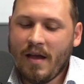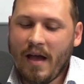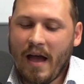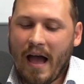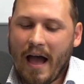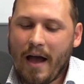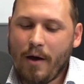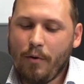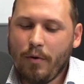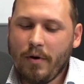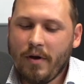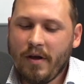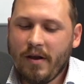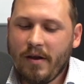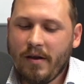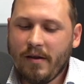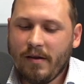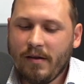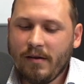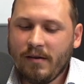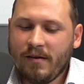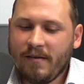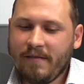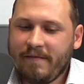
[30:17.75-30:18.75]
I
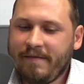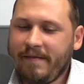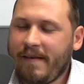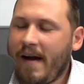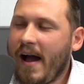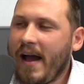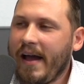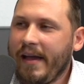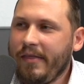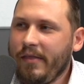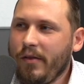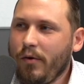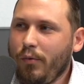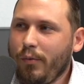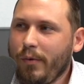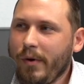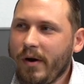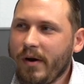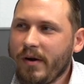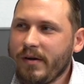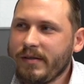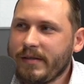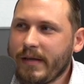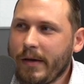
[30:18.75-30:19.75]
would define the
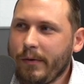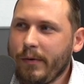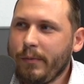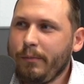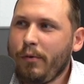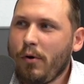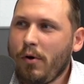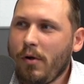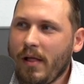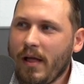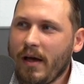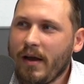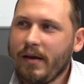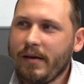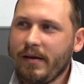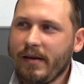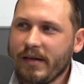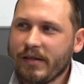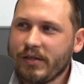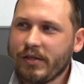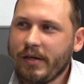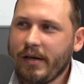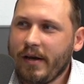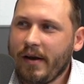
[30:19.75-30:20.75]
words. I would pull out a
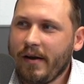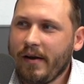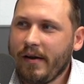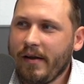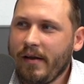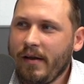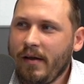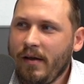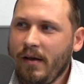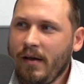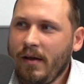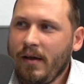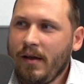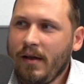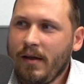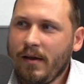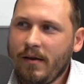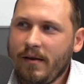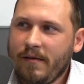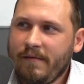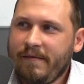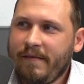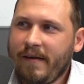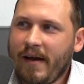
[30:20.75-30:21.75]
dictionary and
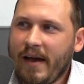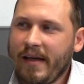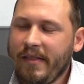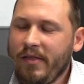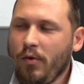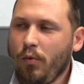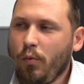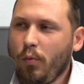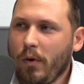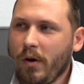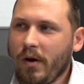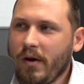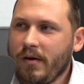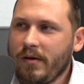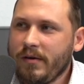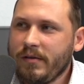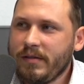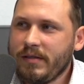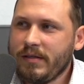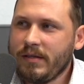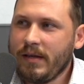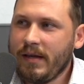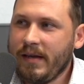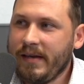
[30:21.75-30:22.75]
define the
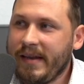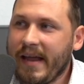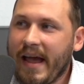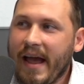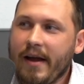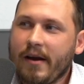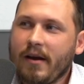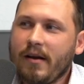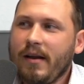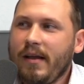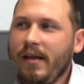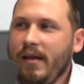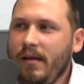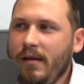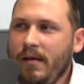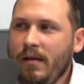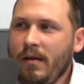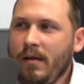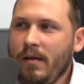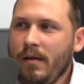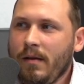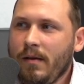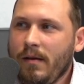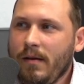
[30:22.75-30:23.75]
words integrity
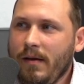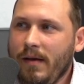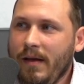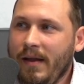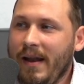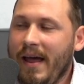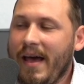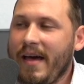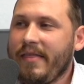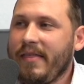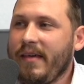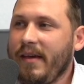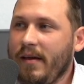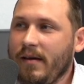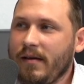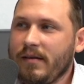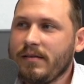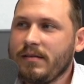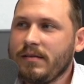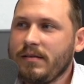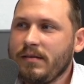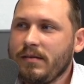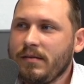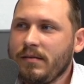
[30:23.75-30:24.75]
and
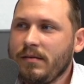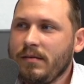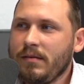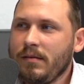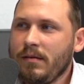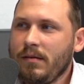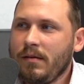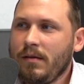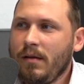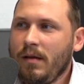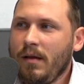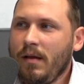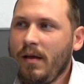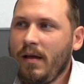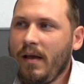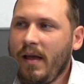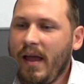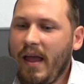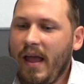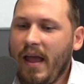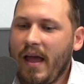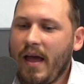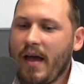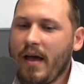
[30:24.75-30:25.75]
ethics.
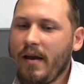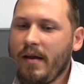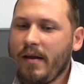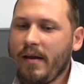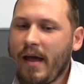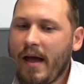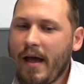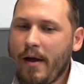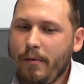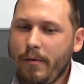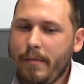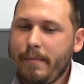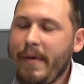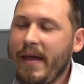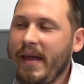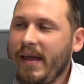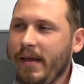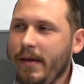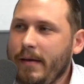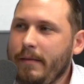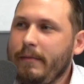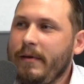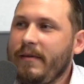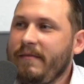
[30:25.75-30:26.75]
And I would make
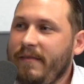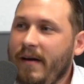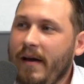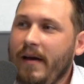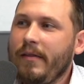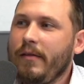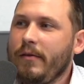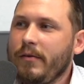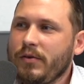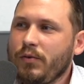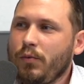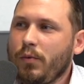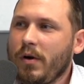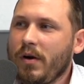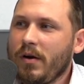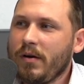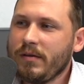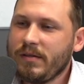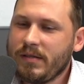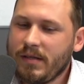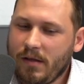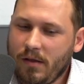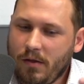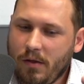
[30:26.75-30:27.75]
him define those
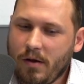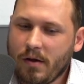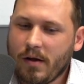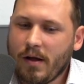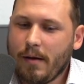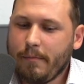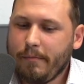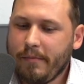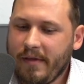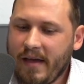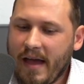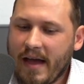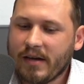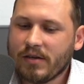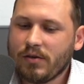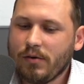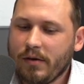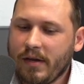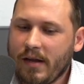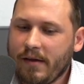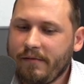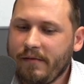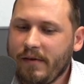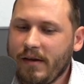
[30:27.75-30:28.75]
words and look up the actual
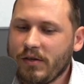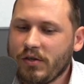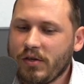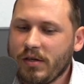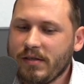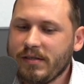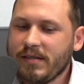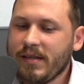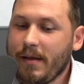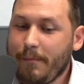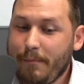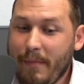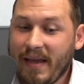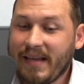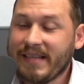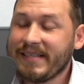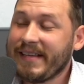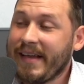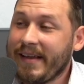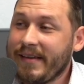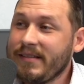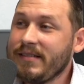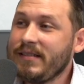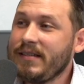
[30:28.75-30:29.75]
definitions and then make
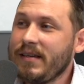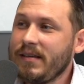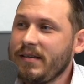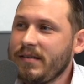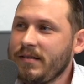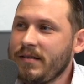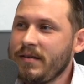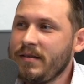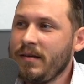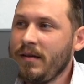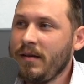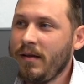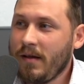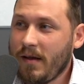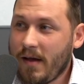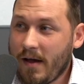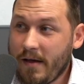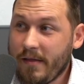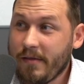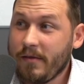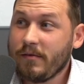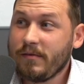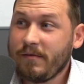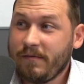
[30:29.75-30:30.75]
sentences
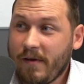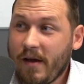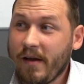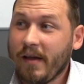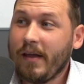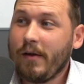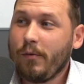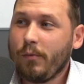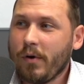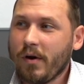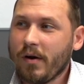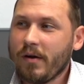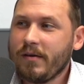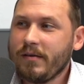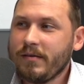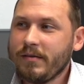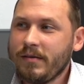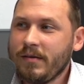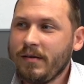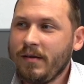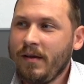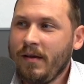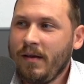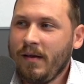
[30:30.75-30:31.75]
on those fucking
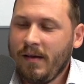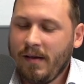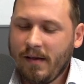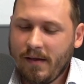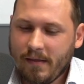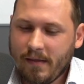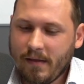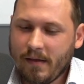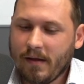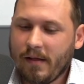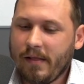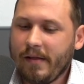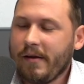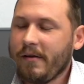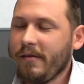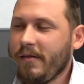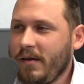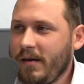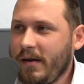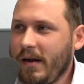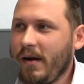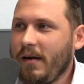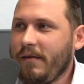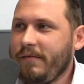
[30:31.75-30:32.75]
words and then clear the
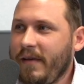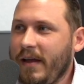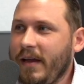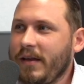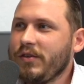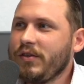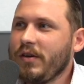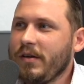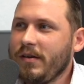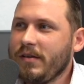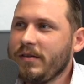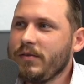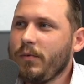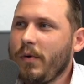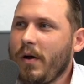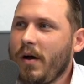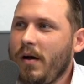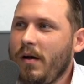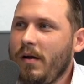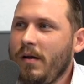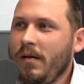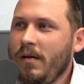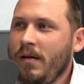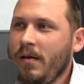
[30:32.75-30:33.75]
derivation as
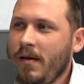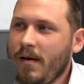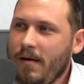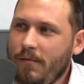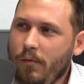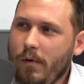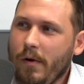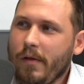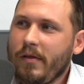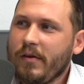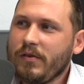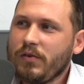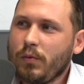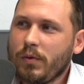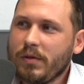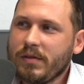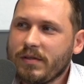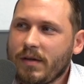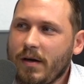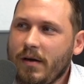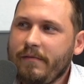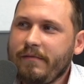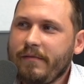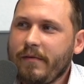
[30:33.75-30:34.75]
well of where those words
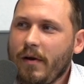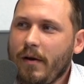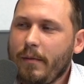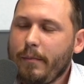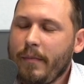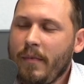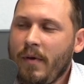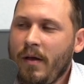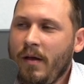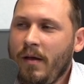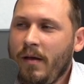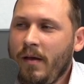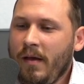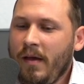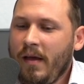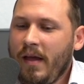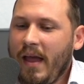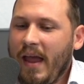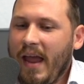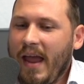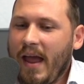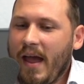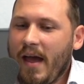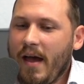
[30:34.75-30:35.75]
come from.
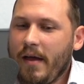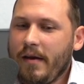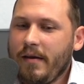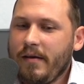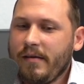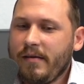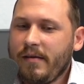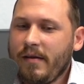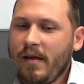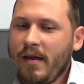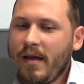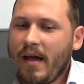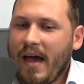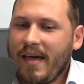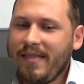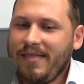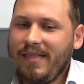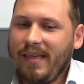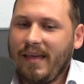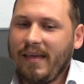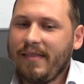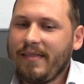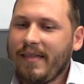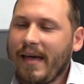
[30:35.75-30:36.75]
And I
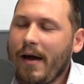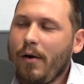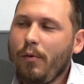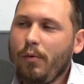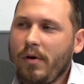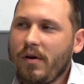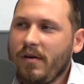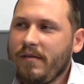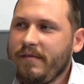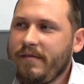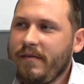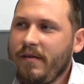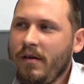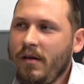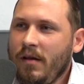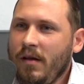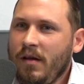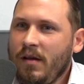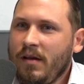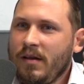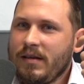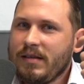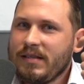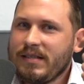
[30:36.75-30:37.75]
think that would have
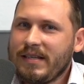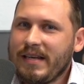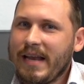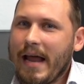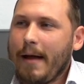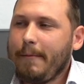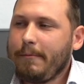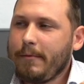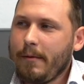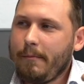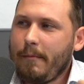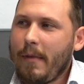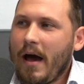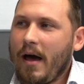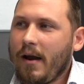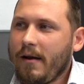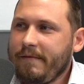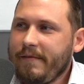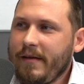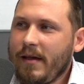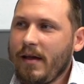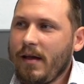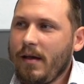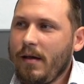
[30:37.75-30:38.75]
snapped him out
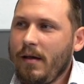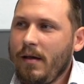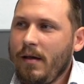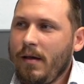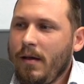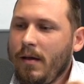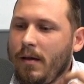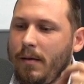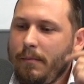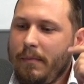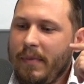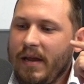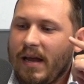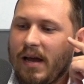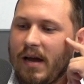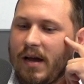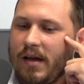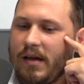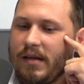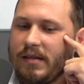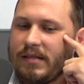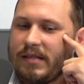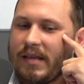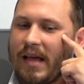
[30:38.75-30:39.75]
of it
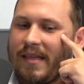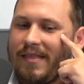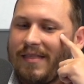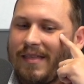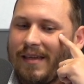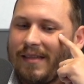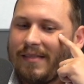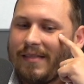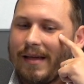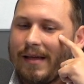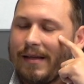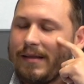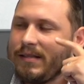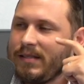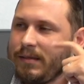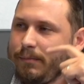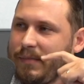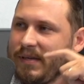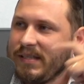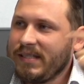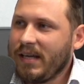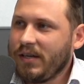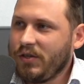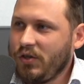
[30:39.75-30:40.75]
because I think that it's
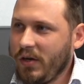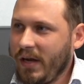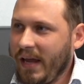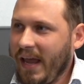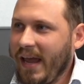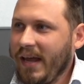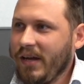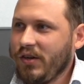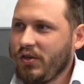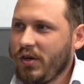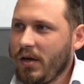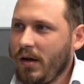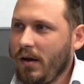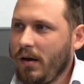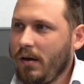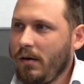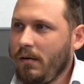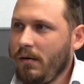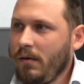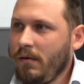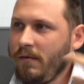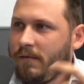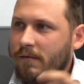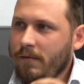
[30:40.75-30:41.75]
miseducation
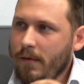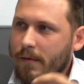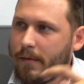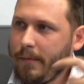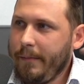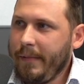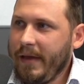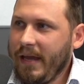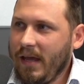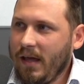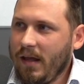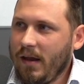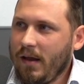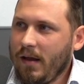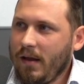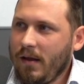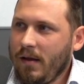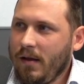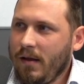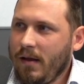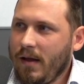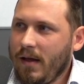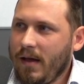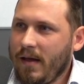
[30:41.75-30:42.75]
from the beginning.
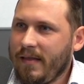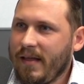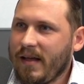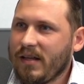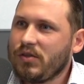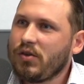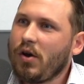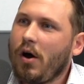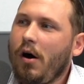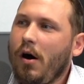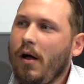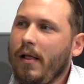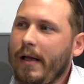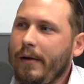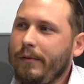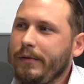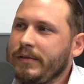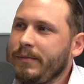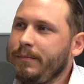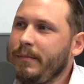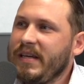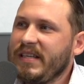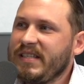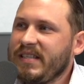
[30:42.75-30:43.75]
And that's all I
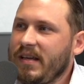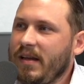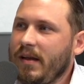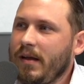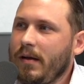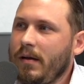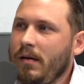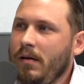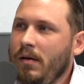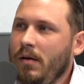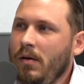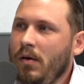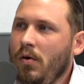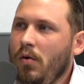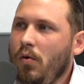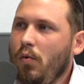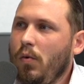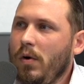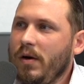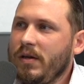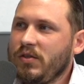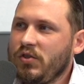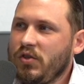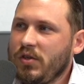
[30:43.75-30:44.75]
was missing
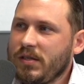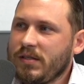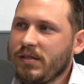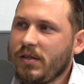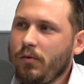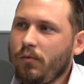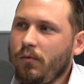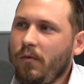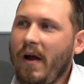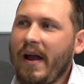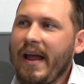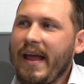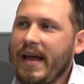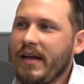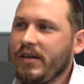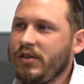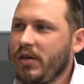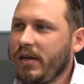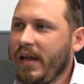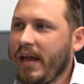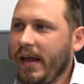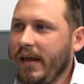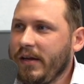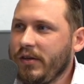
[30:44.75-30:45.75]
was just the right
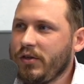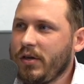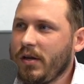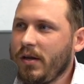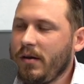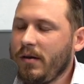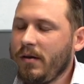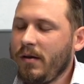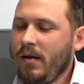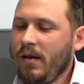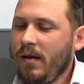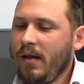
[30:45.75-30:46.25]
education.